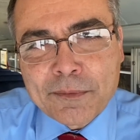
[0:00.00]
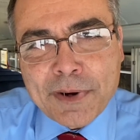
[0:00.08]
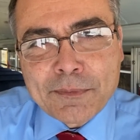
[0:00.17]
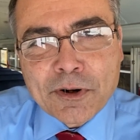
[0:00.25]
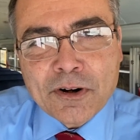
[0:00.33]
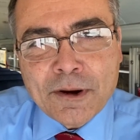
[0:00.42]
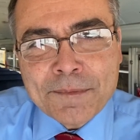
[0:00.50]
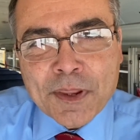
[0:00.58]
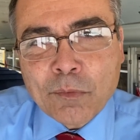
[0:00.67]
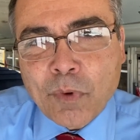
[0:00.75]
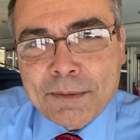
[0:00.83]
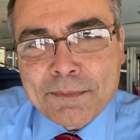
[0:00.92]
remember,
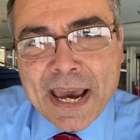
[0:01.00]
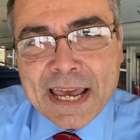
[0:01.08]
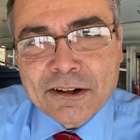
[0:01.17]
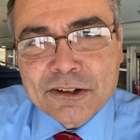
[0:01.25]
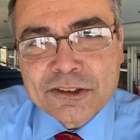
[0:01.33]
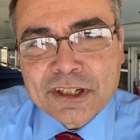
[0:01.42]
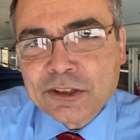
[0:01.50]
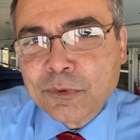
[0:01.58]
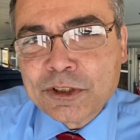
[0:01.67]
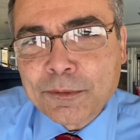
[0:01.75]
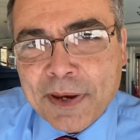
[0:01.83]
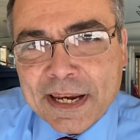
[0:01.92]
what matters is
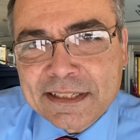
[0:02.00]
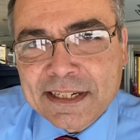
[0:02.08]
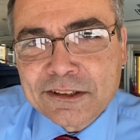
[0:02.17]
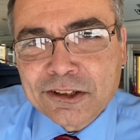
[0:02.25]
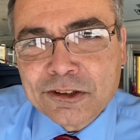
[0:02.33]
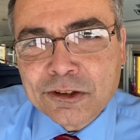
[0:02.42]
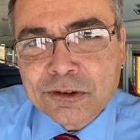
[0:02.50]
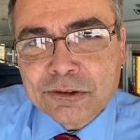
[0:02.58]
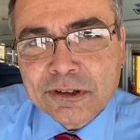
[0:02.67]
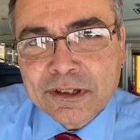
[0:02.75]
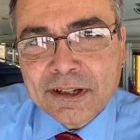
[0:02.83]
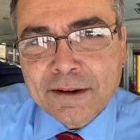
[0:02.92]
what you pay attention
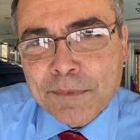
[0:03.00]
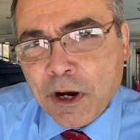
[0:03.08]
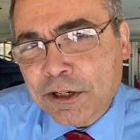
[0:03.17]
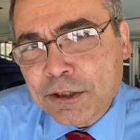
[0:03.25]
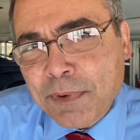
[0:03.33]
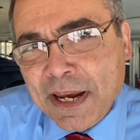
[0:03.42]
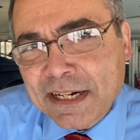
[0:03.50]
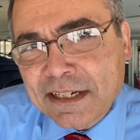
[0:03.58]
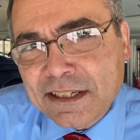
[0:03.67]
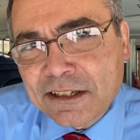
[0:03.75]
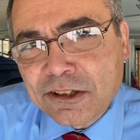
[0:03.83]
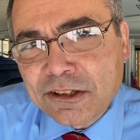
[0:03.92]
to. Are you paying
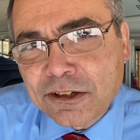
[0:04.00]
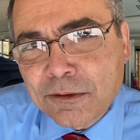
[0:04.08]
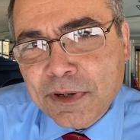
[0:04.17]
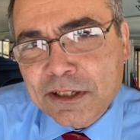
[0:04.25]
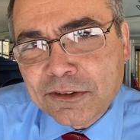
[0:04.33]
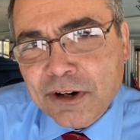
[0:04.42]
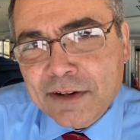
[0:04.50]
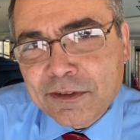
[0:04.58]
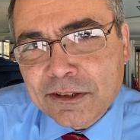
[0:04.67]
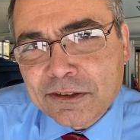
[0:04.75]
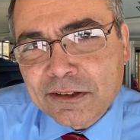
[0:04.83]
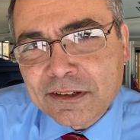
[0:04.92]
attention to your bus
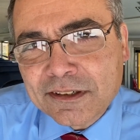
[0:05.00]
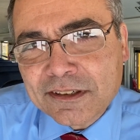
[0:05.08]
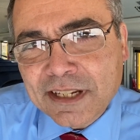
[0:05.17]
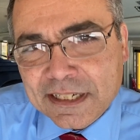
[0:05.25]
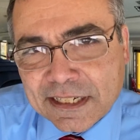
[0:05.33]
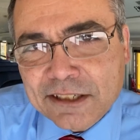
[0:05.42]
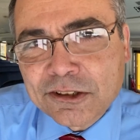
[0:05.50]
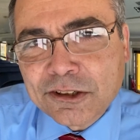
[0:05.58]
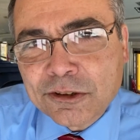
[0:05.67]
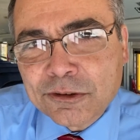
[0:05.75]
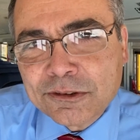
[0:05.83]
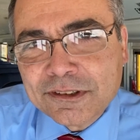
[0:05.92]
drivers? They need you
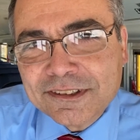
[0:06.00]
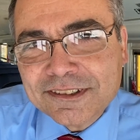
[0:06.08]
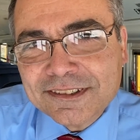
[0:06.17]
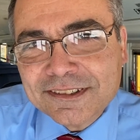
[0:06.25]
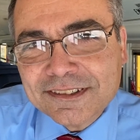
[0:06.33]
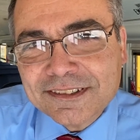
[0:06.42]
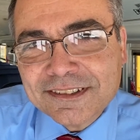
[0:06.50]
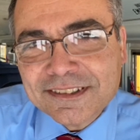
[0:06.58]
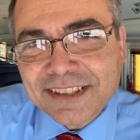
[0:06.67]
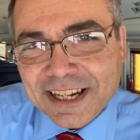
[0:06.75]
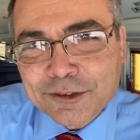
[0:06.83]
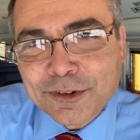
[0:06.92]
to.
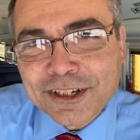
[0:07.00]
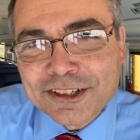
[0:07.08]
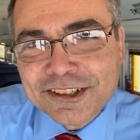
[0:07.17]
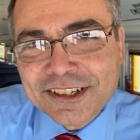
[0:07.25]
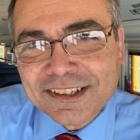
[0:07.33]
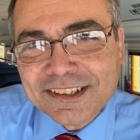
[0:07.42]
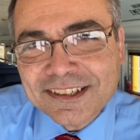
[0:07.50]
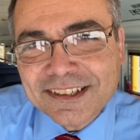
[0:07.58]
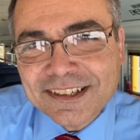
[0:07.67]
Thanks for listening.